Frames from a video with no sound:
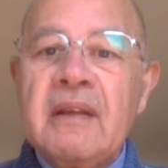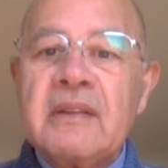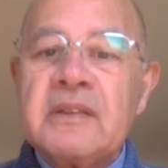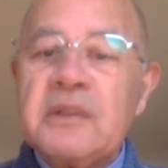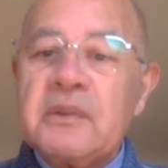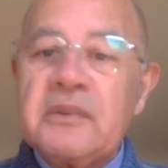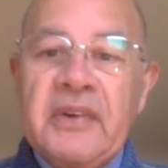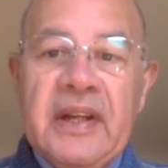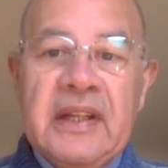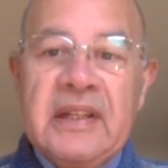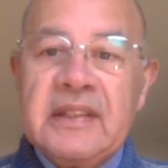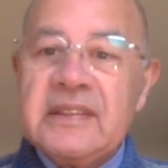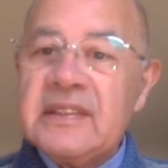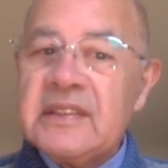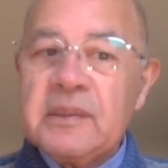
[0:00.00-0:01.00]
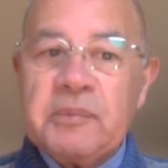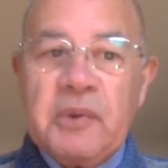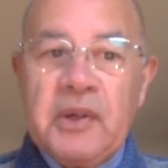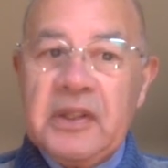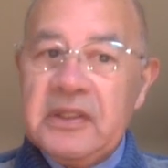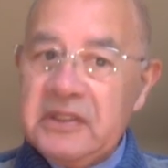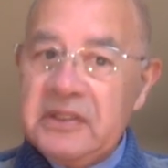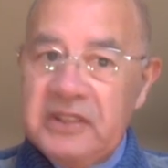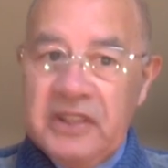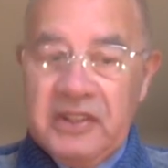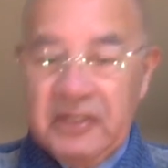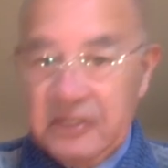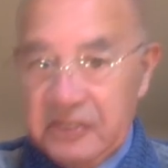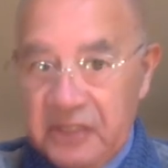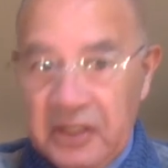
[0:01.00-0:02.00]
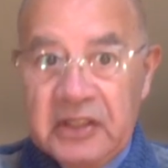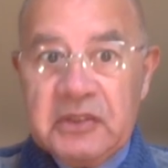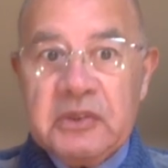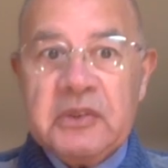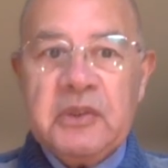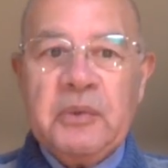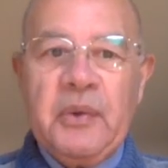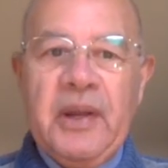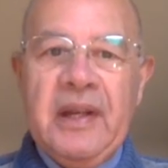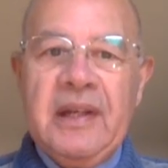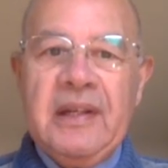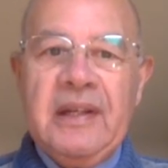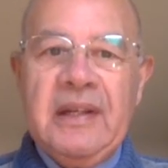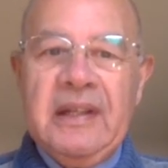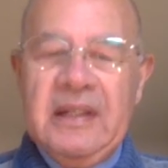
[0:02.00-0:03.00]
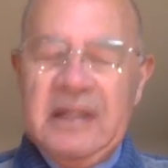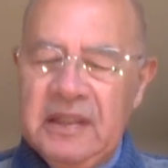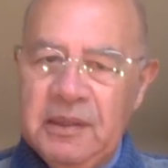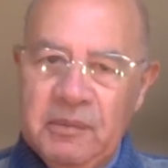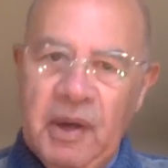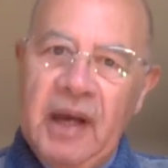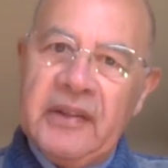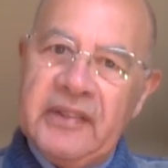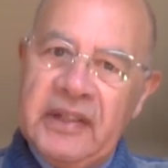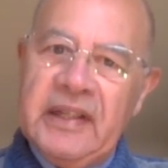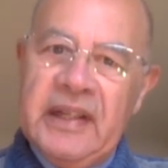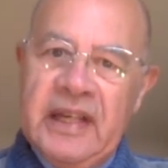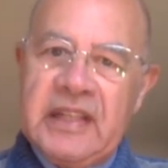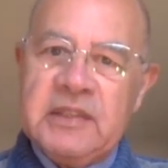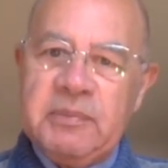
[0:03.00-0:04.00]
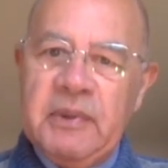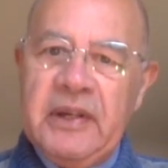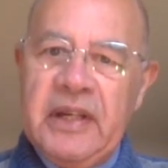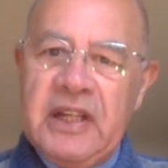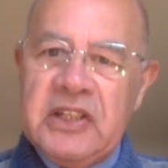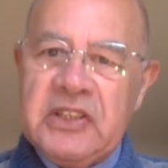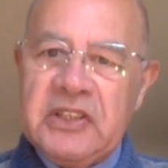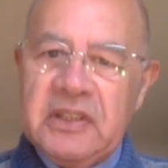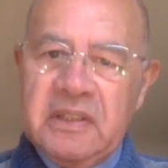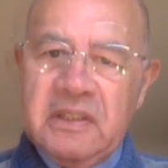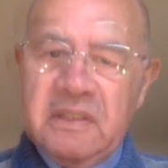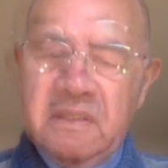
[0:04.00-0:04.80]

So greatly disappointed, he returned to the well, demanding an explanation.